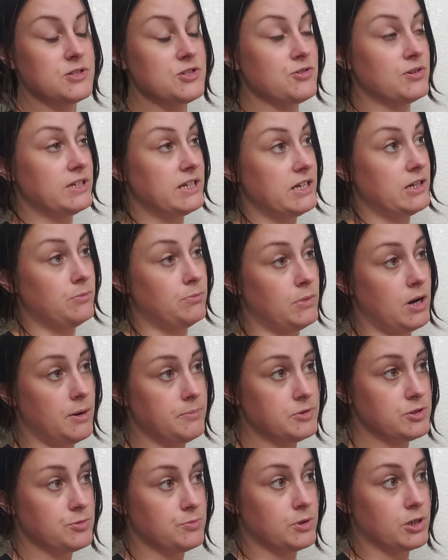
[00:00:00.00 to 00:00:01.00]
so I need to
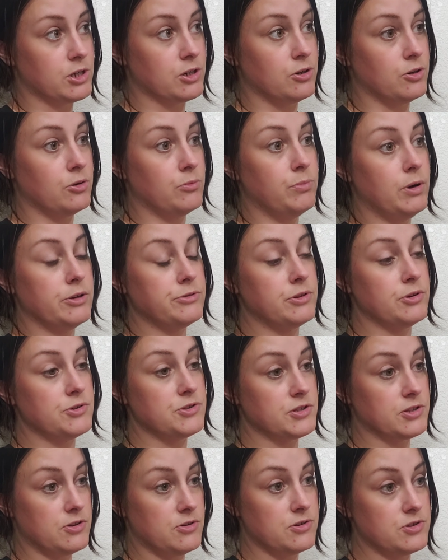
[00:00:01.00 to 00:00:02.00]
mop tomorrow, put
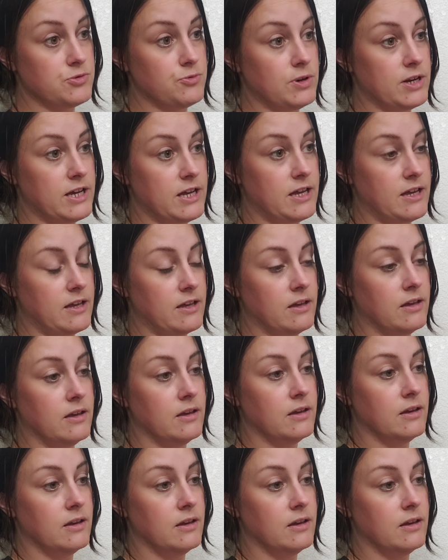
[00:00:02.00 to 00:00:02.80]
those clothes away,